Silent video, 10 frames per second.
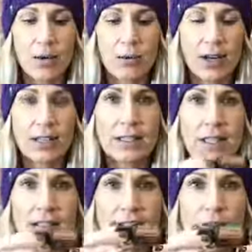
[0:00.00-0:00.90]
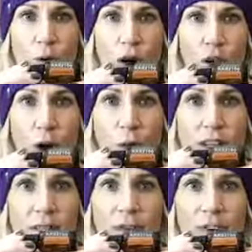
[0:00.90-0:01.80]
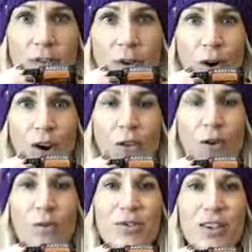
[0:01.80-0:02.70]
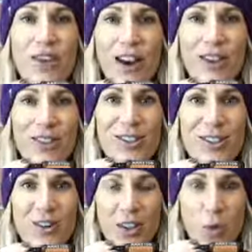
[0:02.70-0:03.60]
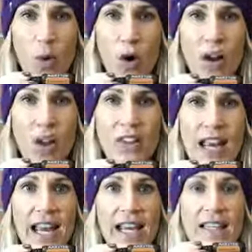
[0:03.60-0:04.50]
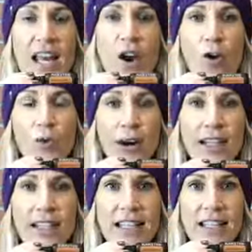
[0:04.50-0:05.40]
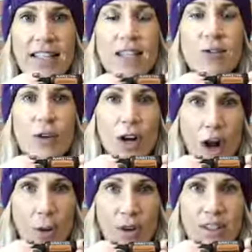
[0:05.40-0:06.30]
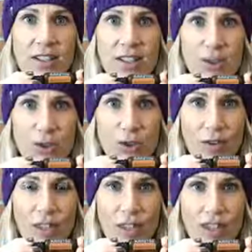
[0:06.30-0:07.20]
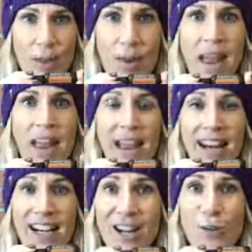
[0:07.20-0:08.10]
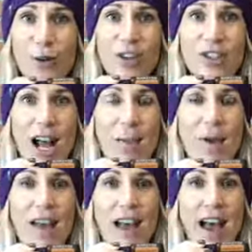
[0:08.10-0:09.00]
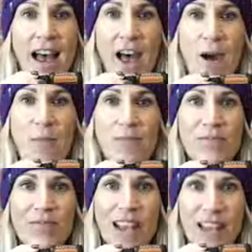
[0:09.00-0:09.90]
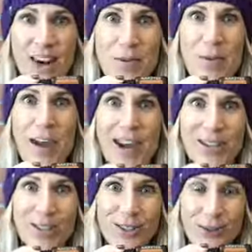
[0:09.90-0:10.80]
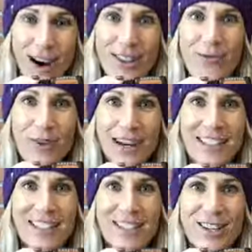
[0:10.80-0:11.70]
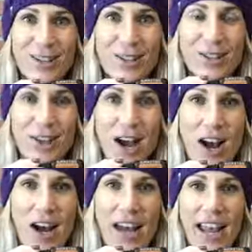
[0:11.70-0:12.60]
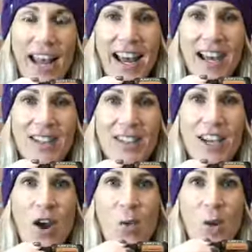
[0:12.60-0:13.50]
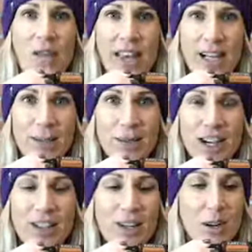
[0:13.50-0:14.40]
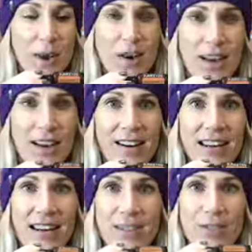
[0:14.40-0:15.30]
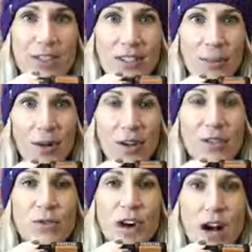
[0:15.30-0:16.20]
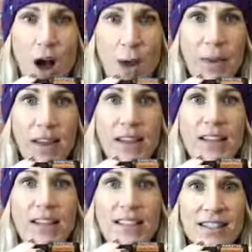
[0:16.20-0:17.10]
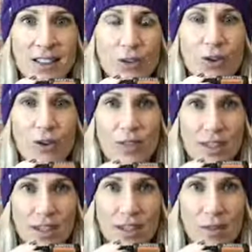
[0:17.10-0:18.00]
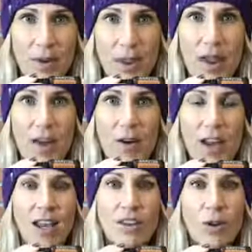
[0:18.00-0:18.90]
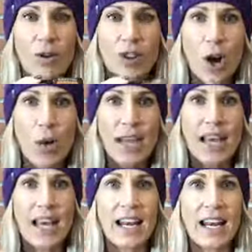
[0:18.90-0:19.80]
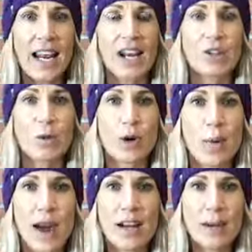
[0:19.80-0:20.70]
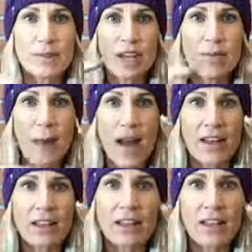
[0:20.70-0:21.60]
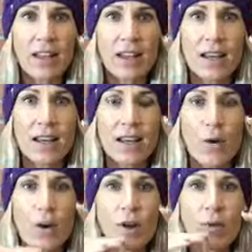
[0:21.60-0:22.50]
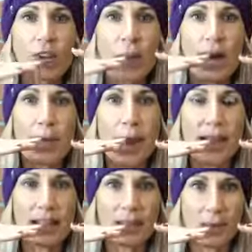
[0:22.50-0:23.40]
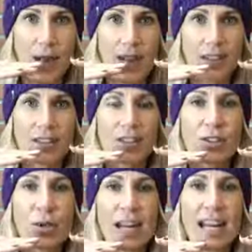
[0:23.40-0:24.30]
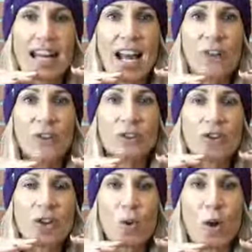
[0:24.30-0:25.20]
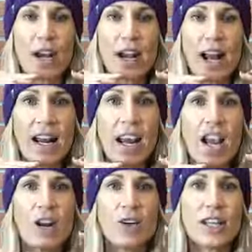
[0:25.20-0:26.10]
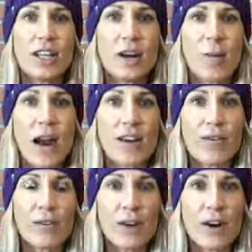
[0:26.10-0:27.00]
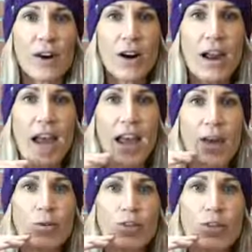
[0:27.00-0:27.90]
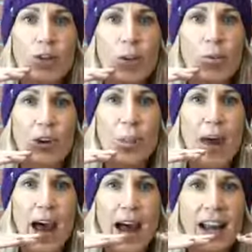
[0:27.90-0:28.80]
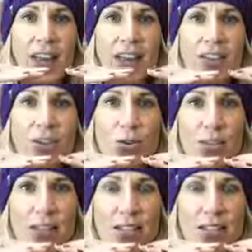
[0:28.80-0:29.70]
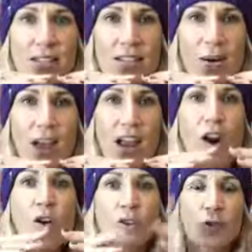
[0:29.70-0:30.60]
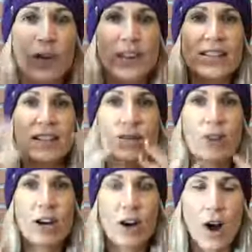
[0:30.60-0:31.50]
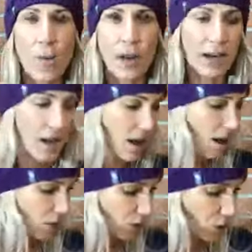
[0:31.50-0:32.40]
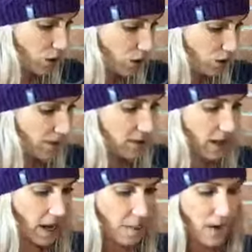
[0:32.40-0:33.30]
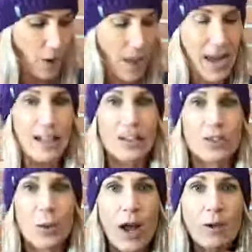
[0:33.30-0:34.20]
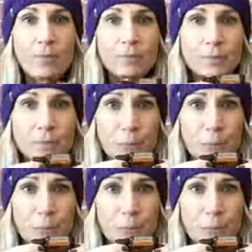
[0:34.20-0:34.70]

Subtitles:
Frankincense, as you all know, is my favorite oil for almost every health concern in the world, and frankincense is very calming to the central nervous system. And again, in the workshop, a lot of people actually tried the frankincense under their tongue and wanted the explanation about it. And it's very simple. It's very calming to the central nervous system. Okay, so it's going in, and where your body comes out of balance, we're going to bring the body back into balance. So again, any health concern you're working on, you're taking your body from here, and we're just going to try to bring it back and do this. Okay, so frankincense, very calming. So you can use this aromatically as well.